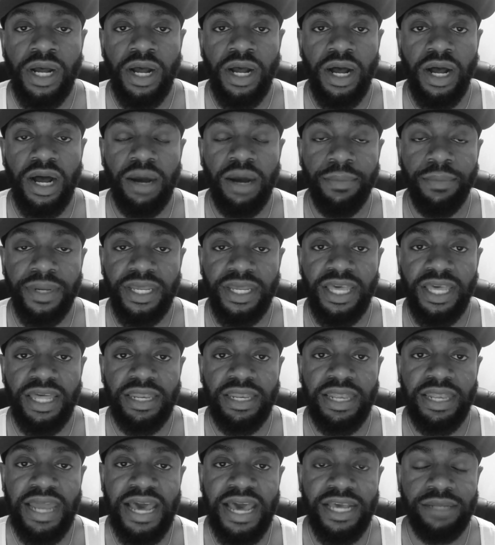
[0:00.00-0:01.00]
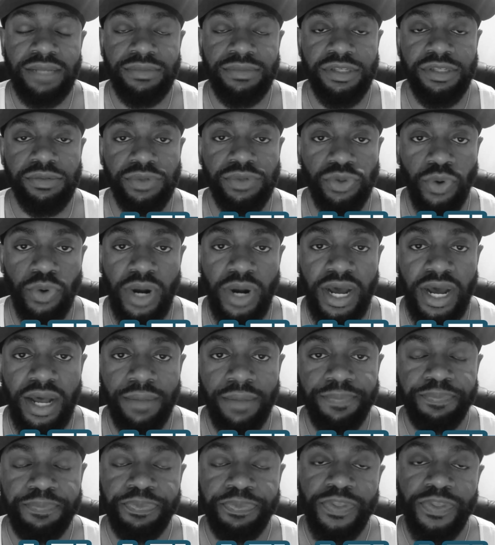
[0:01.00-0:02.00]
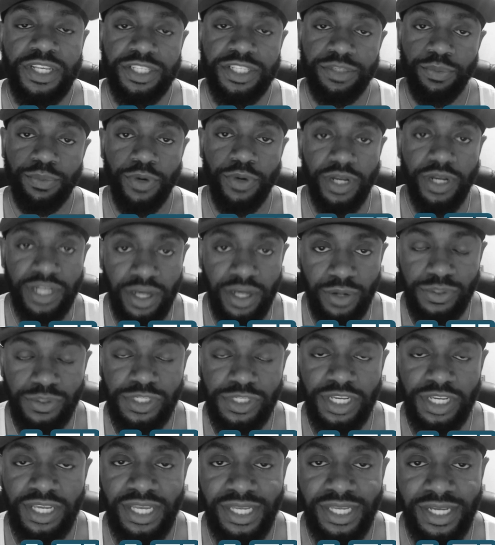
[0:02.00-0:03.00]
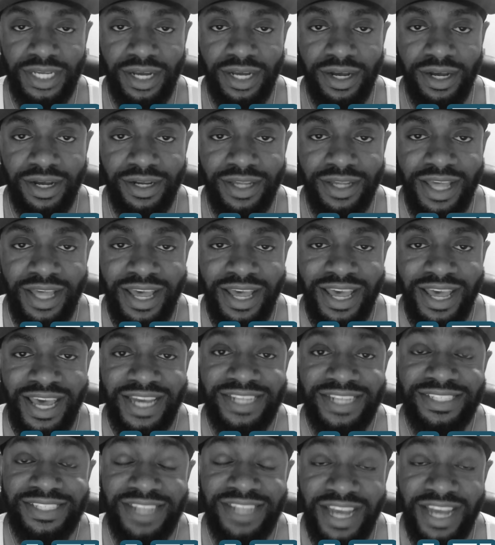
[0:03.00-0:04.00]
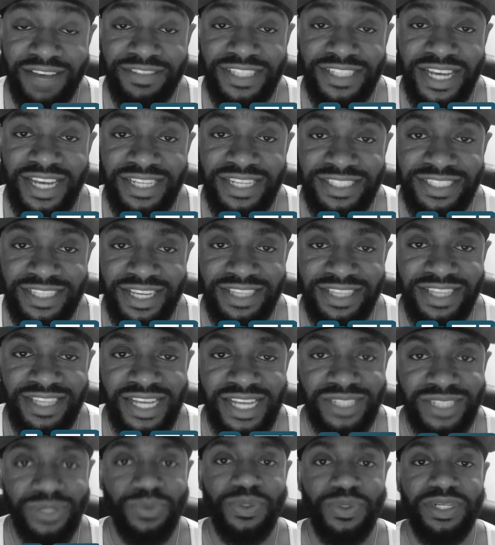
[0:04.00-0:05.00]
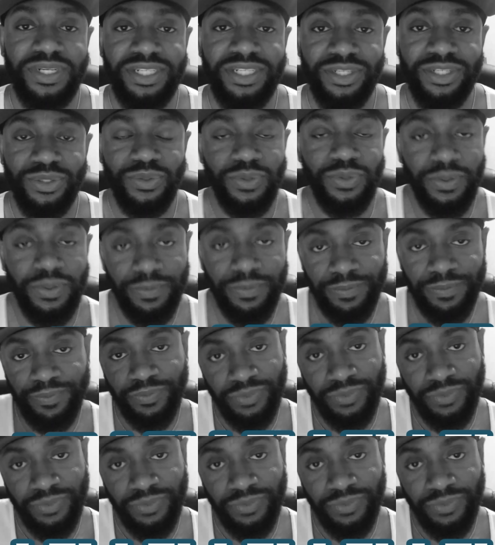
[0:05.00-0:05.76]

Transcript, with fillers: Uh, but again, like and subscribe. This is your boy Coach Ekong, and it's Life changing. That's what we do.